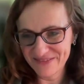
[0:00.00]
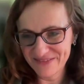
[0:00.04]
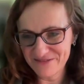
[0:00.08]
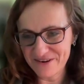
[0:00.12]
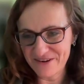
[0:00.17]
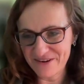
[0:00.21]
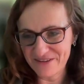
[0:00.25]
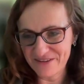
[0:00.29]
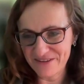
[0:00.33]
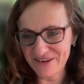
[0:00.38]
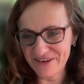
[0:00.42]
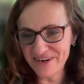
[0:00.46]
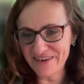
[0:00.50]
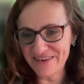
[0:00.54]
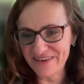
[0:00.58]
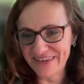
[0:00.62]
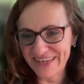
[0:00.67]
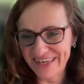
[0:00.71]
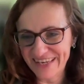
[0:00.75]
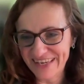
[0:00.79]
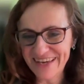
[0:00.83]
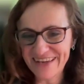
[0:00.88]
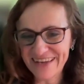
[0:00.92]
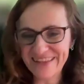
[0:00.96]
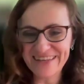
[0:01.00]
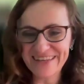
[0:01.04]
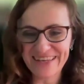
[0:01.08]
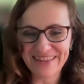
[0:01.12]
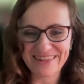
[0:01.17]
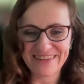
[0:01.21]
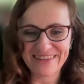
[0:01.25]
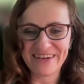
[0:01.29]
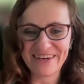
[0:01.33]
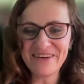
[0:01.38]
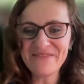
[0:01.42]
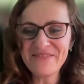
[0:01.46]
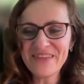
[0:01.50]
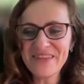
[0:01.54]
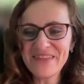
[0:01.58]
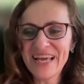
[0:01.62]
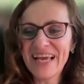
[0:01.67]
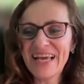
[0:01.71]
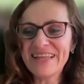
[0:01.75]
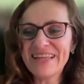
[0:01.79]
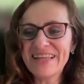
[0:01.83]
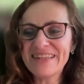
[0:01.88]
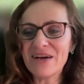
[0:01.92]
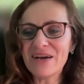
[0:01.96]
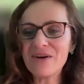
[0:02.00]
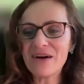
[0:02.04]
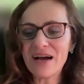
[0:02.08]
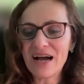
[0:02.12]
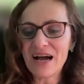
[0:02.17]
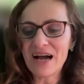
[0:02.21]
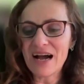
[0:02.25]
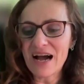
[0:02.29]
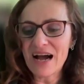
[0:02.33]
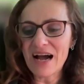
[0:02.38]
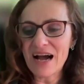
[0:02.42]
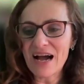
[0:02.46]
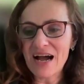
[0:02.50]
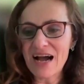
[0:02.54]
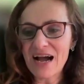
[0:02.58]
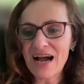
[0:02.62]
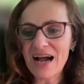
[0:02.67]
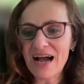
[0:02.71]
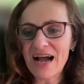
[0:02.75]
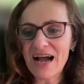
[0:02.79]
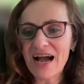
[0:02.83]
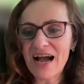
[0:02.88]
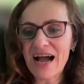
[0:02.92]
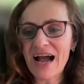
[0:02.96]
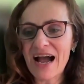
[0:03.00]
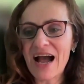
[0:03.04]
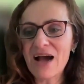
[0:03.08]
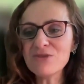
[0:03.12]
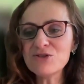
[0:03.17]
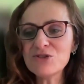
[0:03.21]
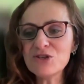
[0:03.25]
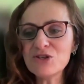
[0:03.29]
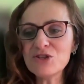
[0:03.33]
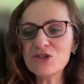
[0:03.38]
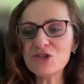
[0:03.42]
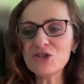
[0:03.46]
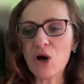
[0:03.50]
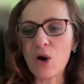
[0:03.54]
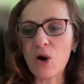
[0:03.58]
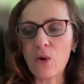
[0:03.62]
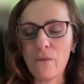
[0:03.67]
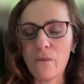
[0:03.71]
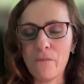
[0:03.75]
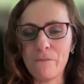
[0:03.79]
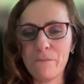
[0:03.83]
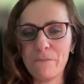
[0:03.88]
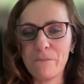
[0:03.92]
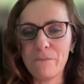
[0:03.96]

further. Okay, I'll get there. Now, how do you know?